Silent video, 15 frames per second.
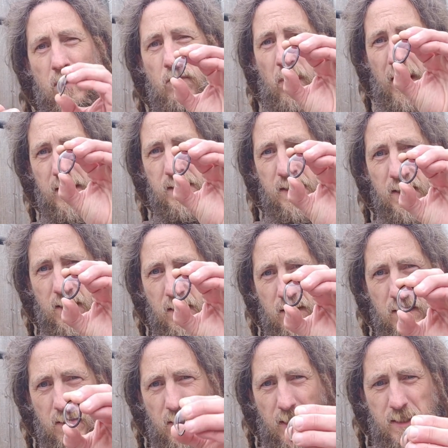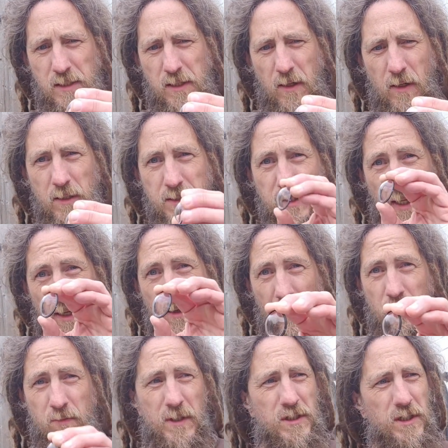plastic lens guards. They
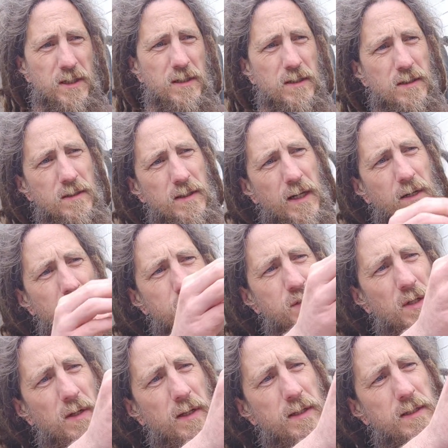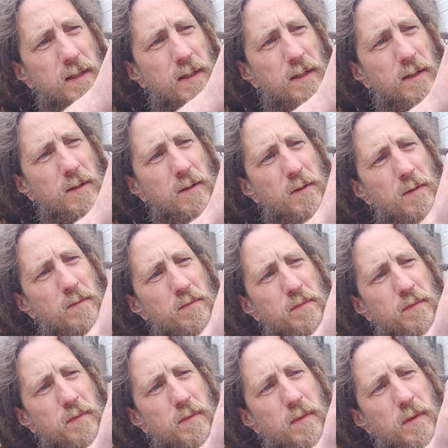are rigid, they are solid,
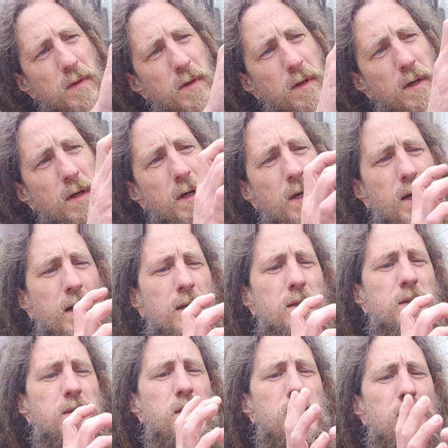and